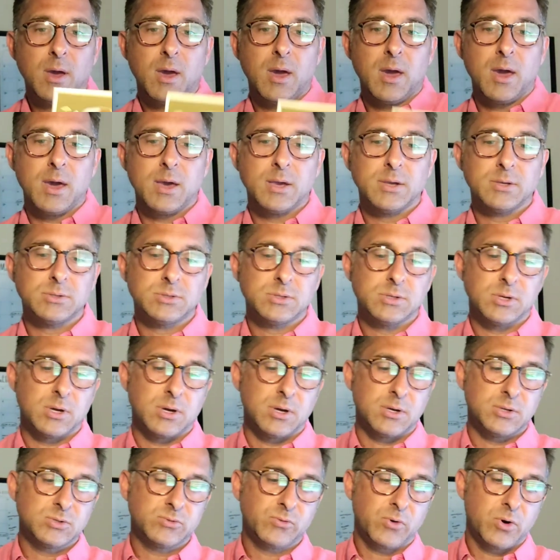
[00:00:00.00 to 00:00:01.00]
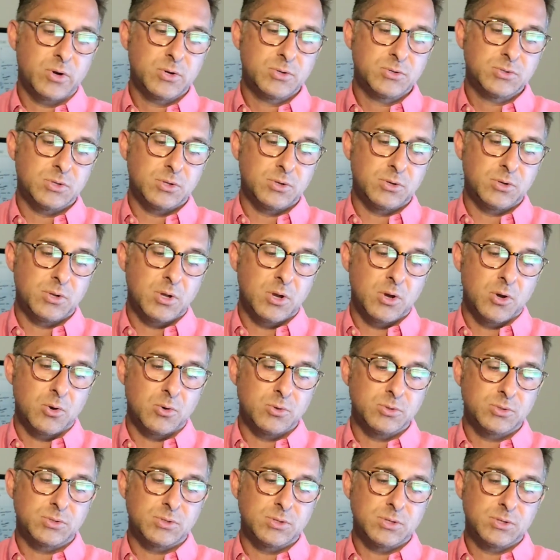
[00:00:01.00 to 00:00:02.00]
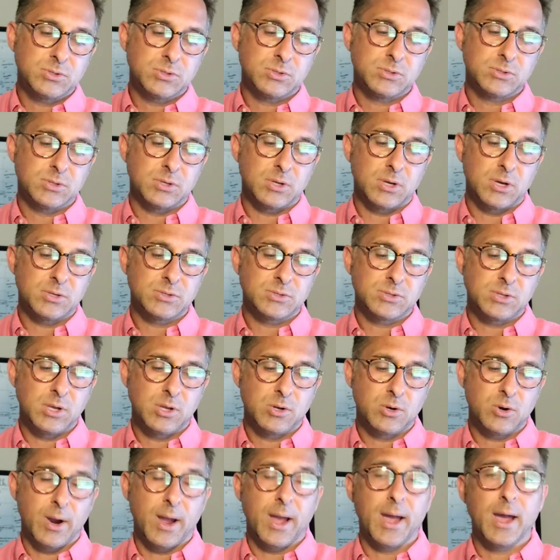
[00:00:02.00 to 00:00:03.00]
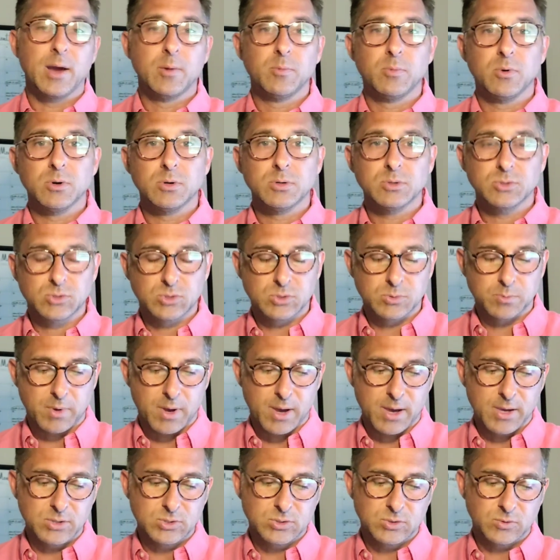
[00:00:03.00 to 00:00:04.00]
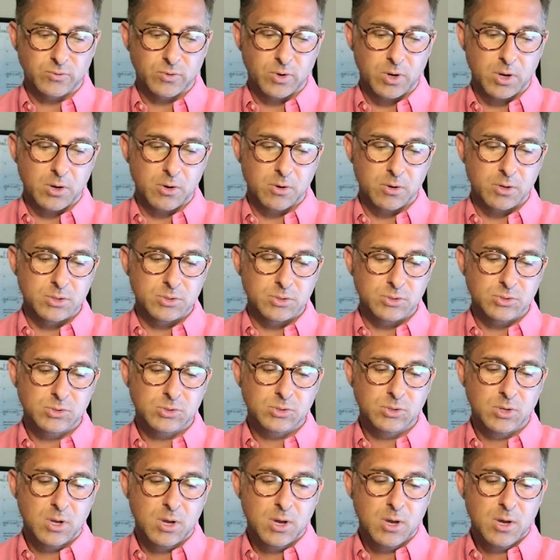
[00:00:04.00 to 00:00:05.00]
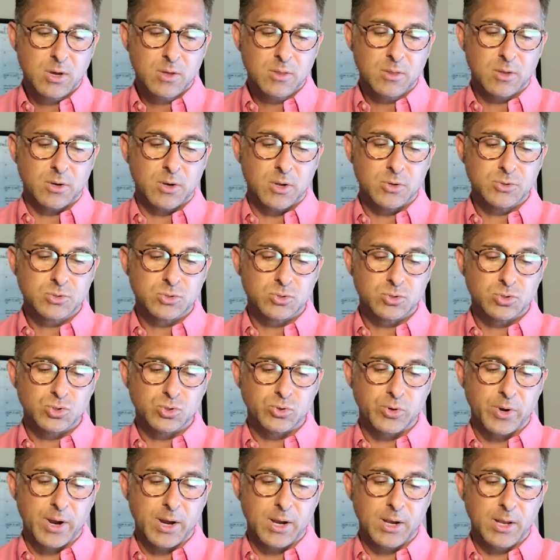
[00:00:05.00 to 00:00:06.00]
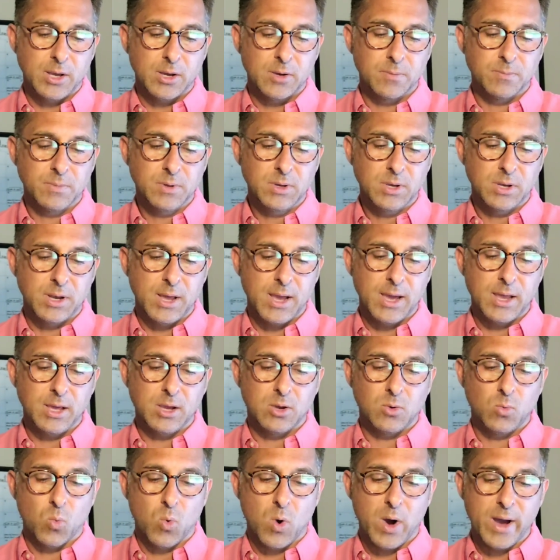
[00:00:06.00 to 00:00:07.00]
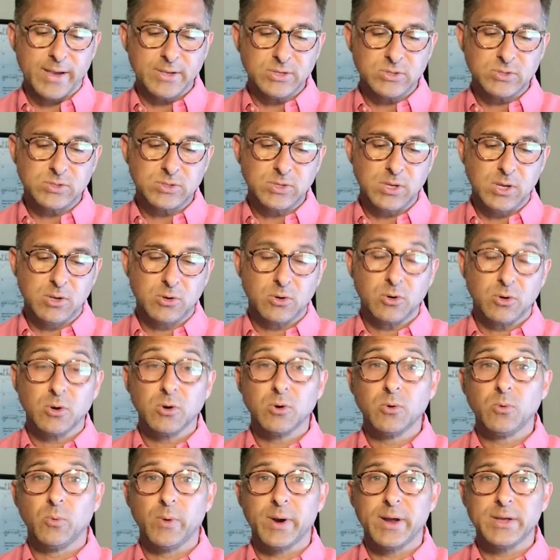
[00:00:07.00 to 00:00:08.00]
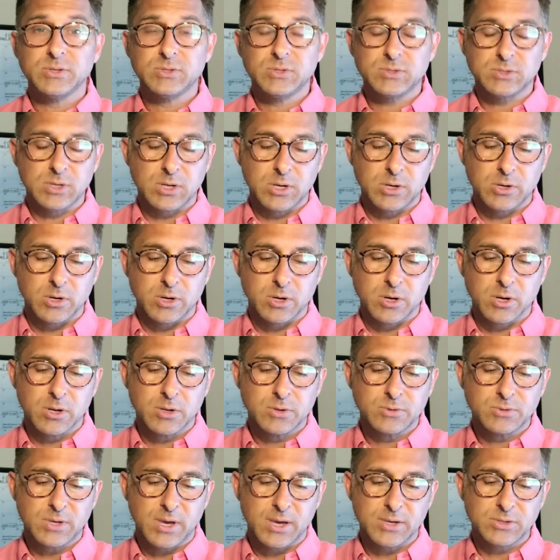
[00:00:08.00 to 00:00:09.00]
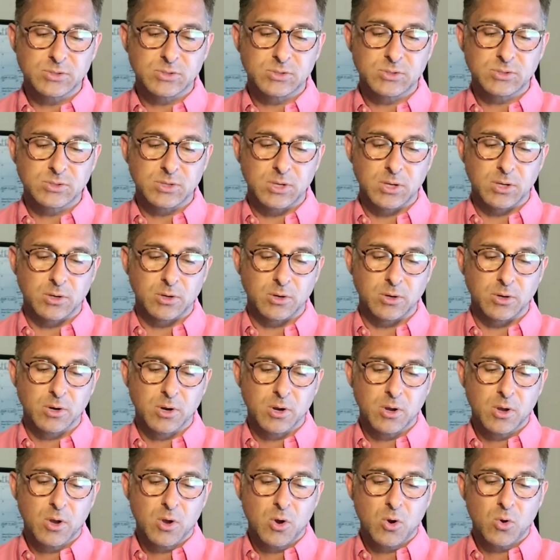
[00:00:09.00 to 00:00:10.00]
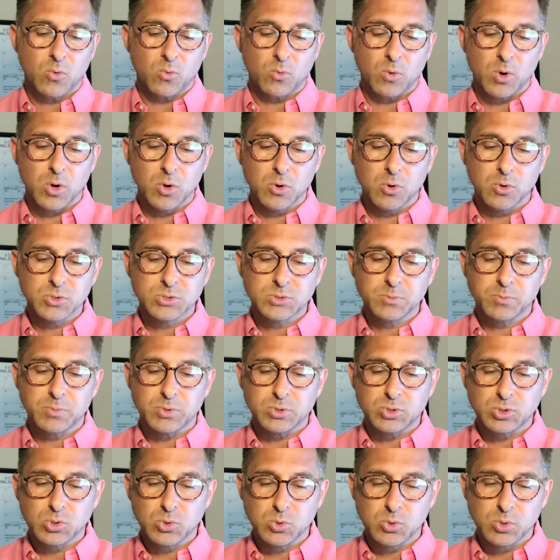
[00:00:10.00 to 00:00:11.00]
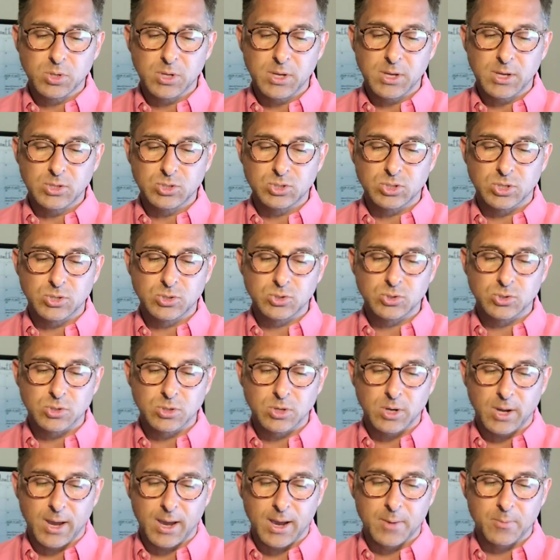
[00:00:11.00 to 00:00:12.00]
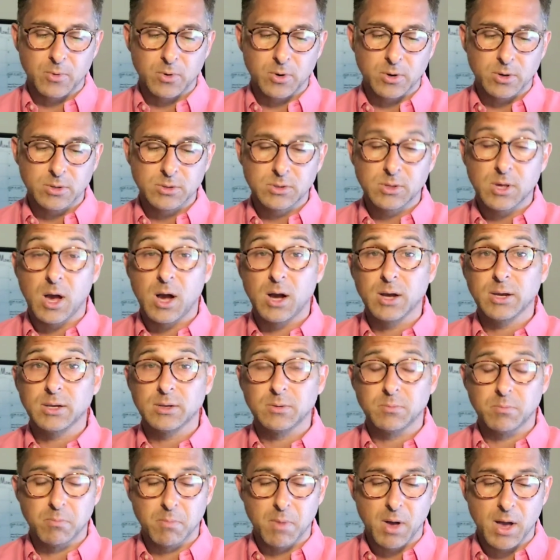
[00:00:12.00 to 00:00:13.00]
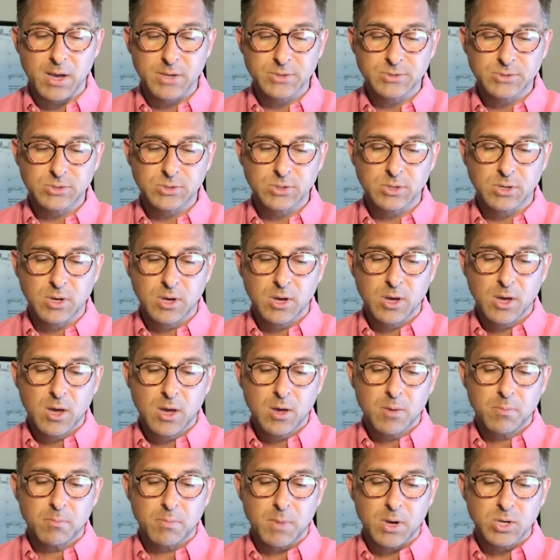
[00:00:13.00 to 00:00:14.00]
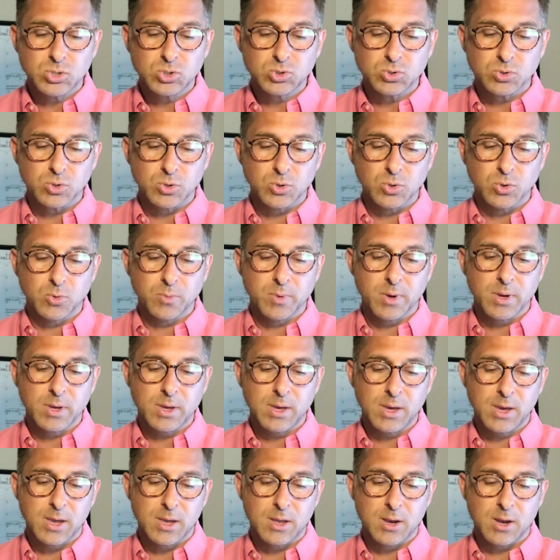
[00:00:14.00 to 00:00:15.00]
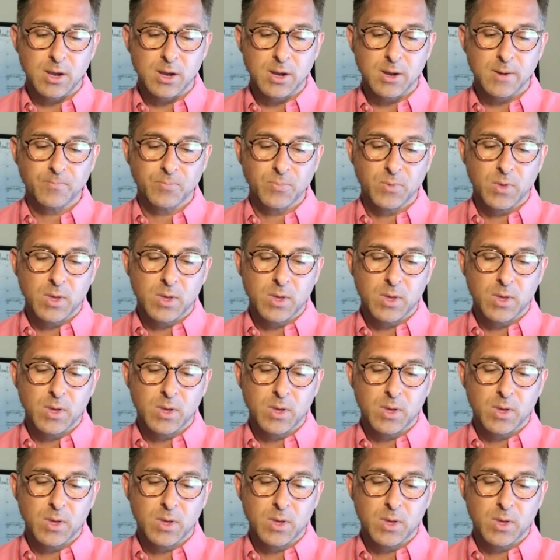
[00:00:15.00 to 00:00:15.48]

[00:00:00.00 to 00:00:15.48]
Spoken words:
And as far as the notes, this is a cedar amber spice fragrance. The notes are geranium, Canadian white cedar, red cedar, Texas cedar, rose, patchouli, ginger, amber, Tonkin musk, mushroom, henna,